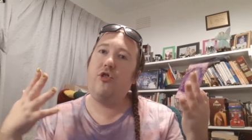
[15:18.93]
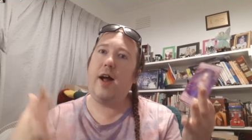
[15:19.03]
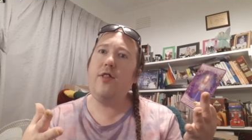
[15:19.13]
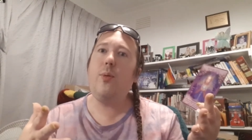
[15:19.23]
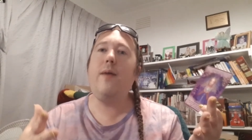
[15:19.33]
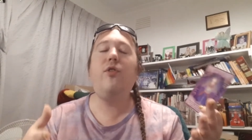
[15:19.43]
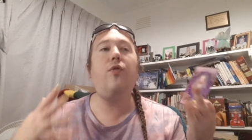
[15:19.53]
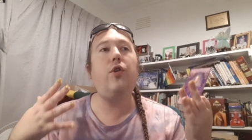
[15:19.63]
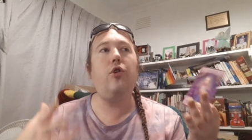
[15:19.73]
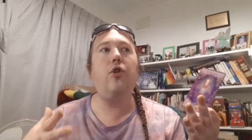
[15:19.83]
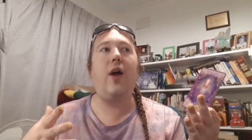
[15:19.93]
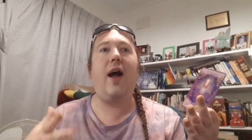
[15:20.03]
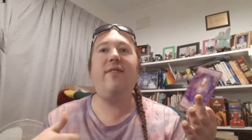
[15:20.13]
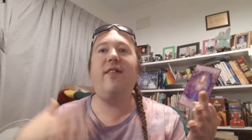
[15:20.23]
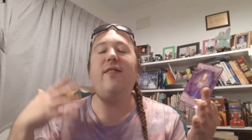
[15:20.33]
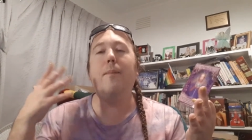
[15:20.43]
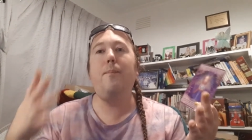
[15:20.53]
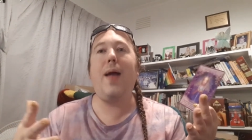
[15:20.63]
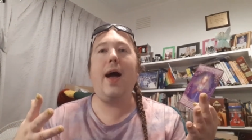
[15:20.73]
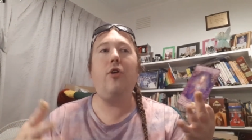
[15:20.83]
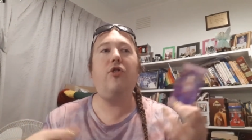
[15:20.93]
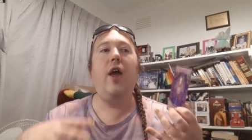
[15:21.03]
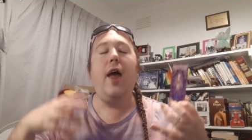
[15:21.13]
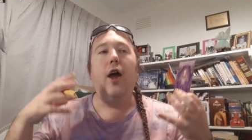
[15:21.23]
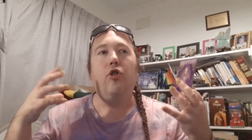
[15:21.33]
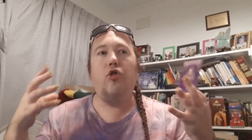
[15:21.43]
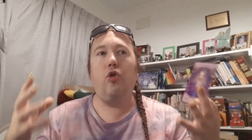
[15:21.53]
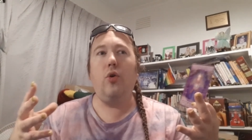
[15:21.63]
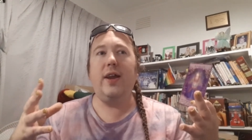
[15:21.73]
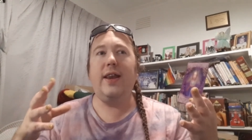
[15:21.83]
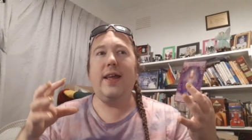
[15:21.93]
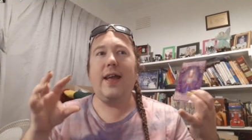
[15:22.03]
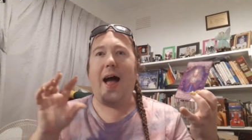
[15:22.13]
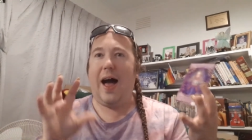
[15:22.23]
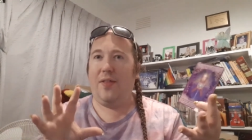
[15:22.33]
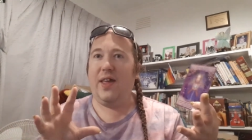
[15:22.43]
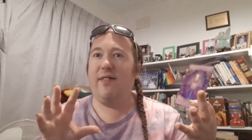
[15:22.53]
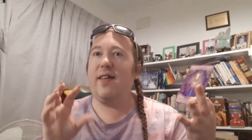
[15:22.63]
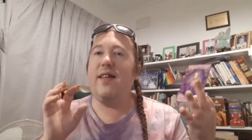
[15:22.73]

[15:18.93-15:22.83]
Ninth waivers for you guys, it's about joining others.